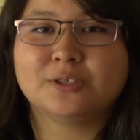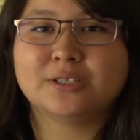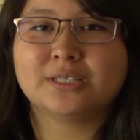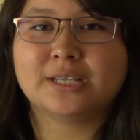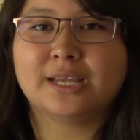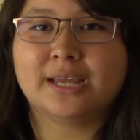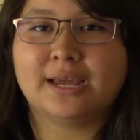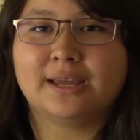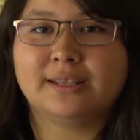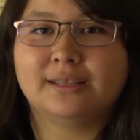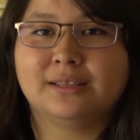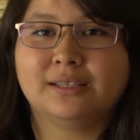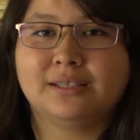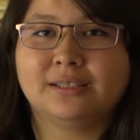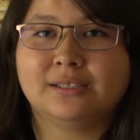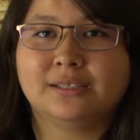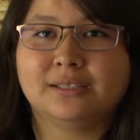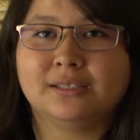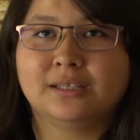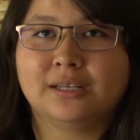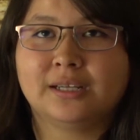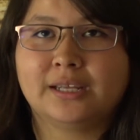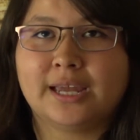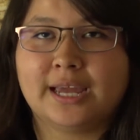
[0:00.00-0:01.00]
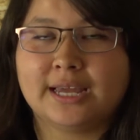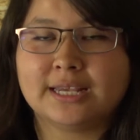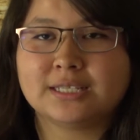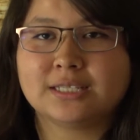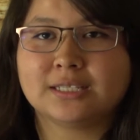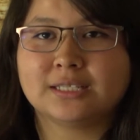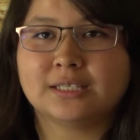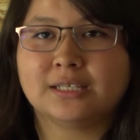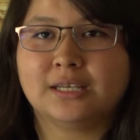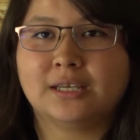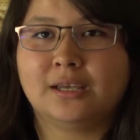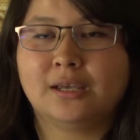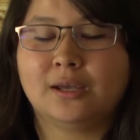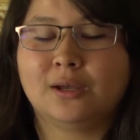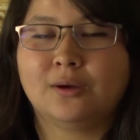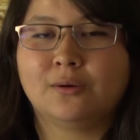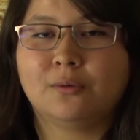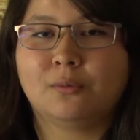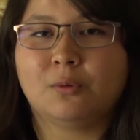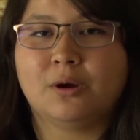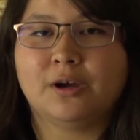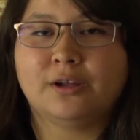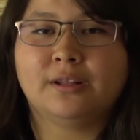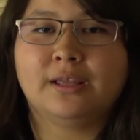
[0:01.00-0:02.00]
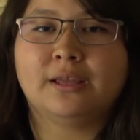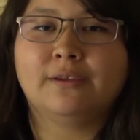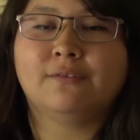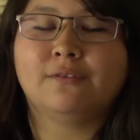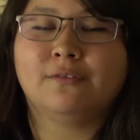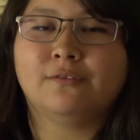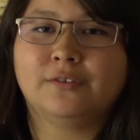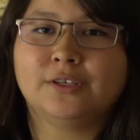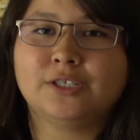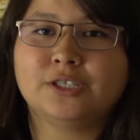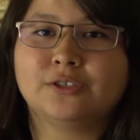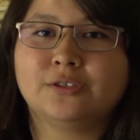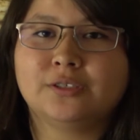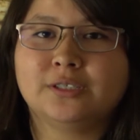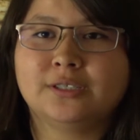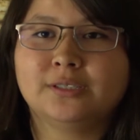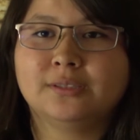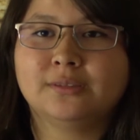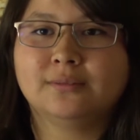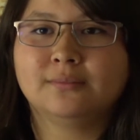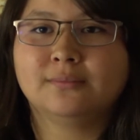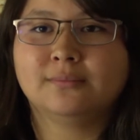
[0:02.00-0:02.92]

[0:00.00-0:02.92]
was at the Cass Lake Wildlife and Fishery.